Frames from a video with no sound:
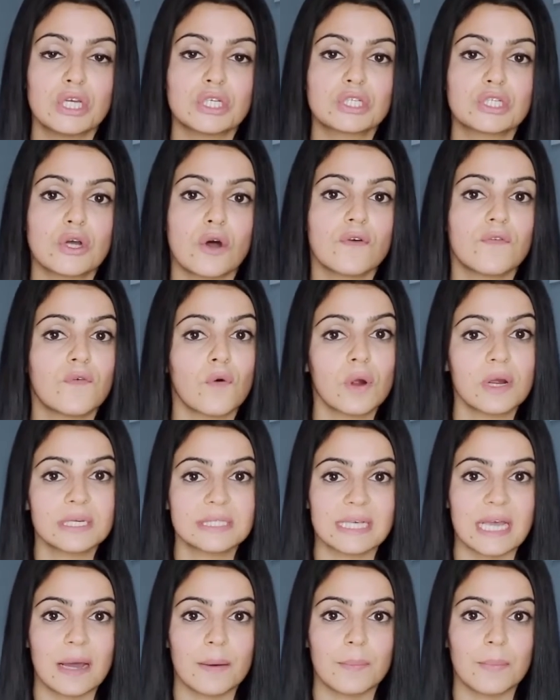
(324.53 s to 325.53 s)
So for
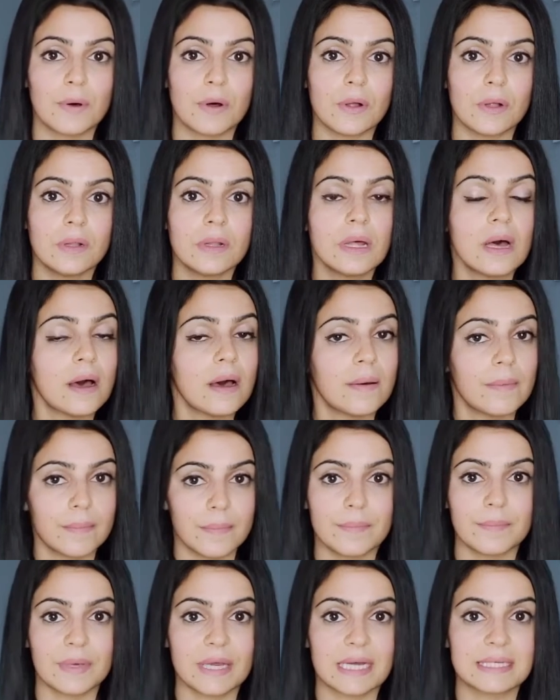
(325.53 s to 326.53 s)
example,
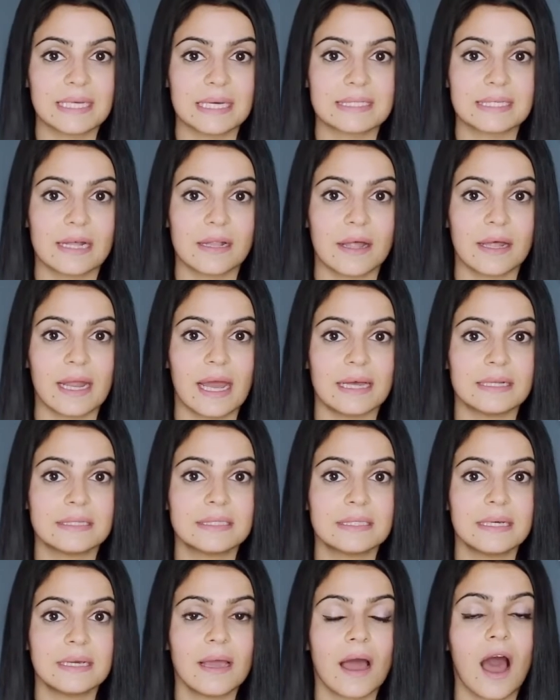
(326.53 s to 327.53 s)
because I sell on
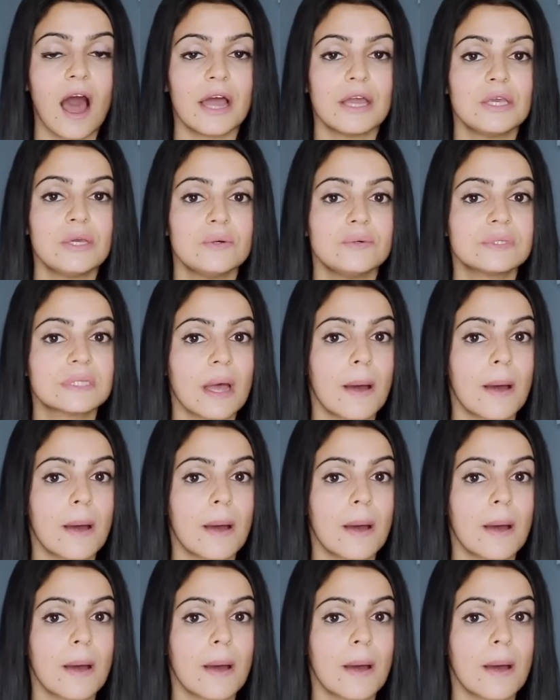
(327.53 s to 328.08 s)
Etsy, I use